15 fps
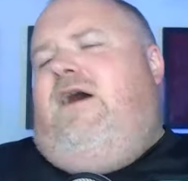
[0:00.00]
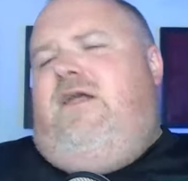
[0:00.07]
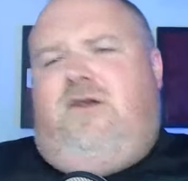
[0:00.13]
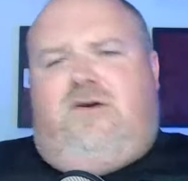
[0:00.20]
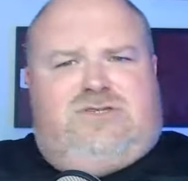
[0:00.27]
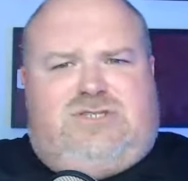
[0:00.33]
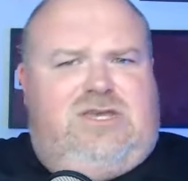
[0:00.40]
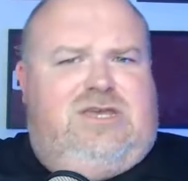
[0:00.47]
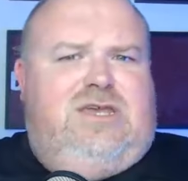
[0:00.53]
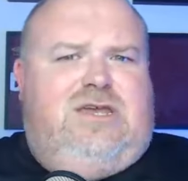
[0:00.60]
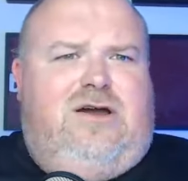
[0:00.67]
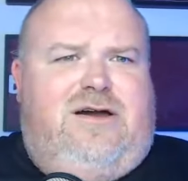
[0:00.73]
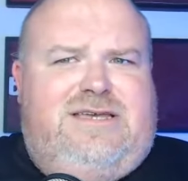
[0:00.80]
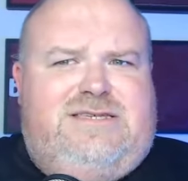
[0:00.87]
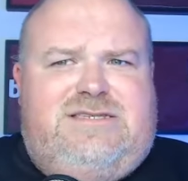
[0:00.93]
and I'll see you
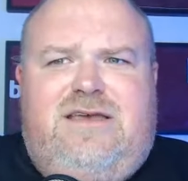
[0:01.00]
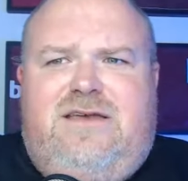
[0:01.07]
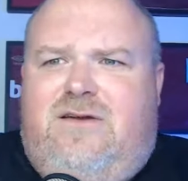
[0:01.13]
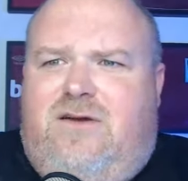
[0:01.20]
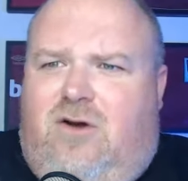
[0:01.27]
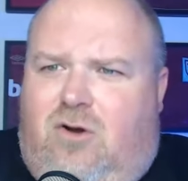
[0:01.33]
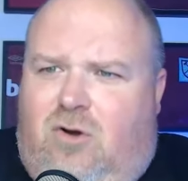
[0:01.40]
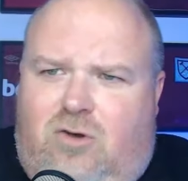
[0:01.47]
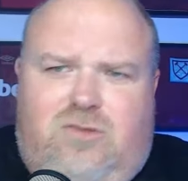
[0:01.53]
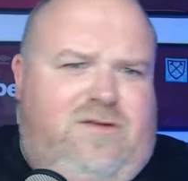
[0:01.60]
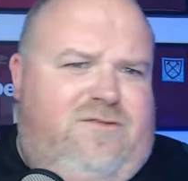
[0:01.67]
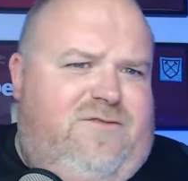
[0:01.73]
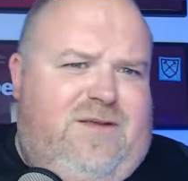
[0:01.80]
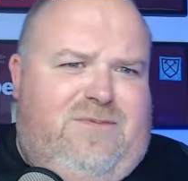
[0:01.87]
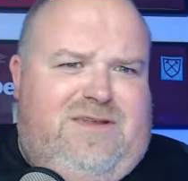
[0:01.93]
guys on the
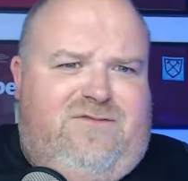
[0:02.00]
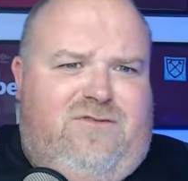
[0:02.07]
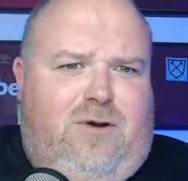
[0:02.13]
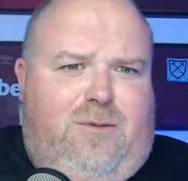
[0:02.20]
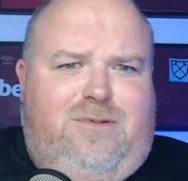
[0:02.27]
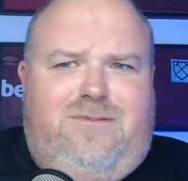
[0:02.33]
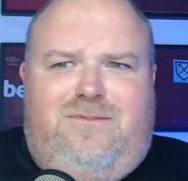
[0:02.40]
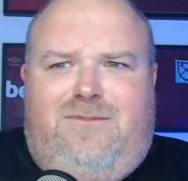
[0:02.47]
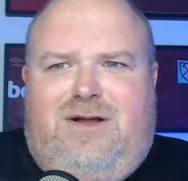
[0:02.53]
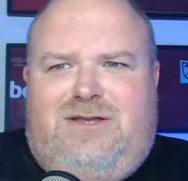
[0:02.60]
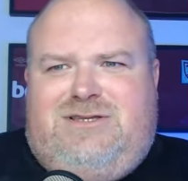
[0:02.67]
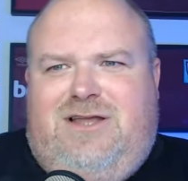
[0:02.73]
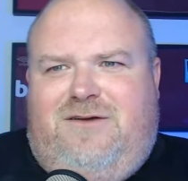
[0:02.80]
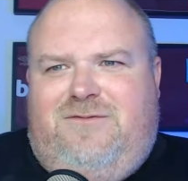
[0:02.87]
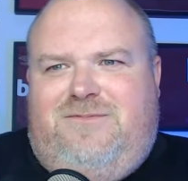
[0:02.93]
flippity flop.
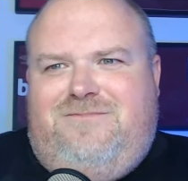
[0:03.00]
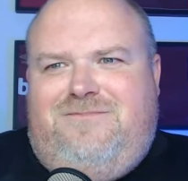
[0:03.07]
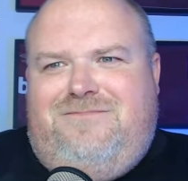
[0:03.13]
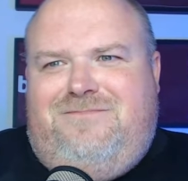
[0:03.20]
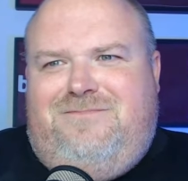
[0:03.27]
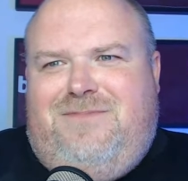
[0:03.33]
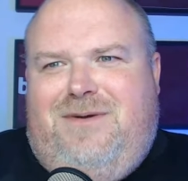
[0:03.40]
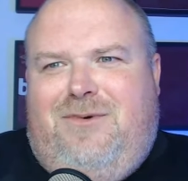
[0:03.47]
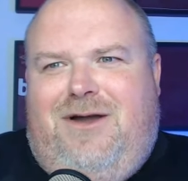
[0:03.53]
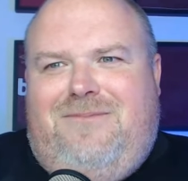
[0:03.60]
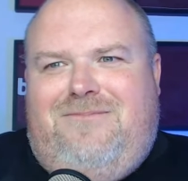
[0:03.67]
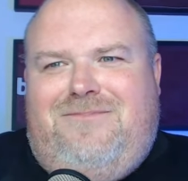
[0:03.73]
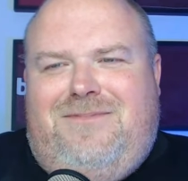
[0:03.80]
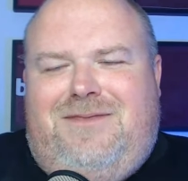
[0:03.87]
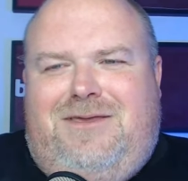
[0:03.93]
Much love. Bye bye.
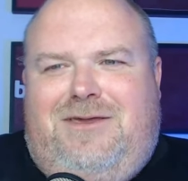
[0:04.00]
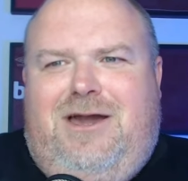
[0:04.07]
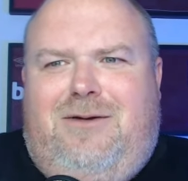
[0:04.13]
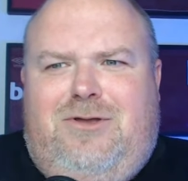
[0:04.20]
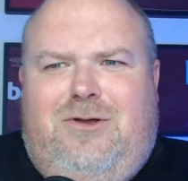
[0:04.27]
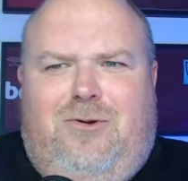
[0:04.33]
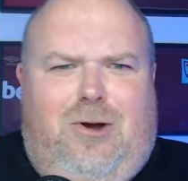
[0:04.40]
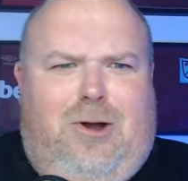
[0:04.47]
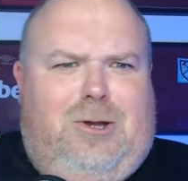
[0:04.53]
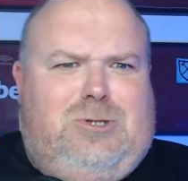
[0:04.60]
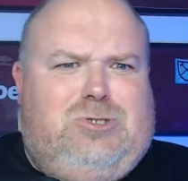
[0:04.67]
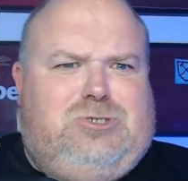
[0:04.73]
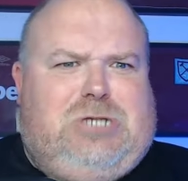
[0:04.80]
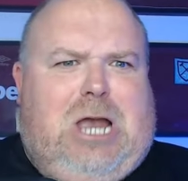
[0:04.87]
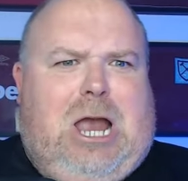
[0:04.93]
Kill you,
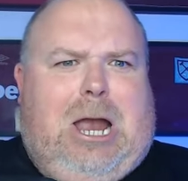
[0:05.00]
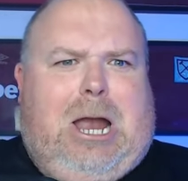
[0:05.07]
orange.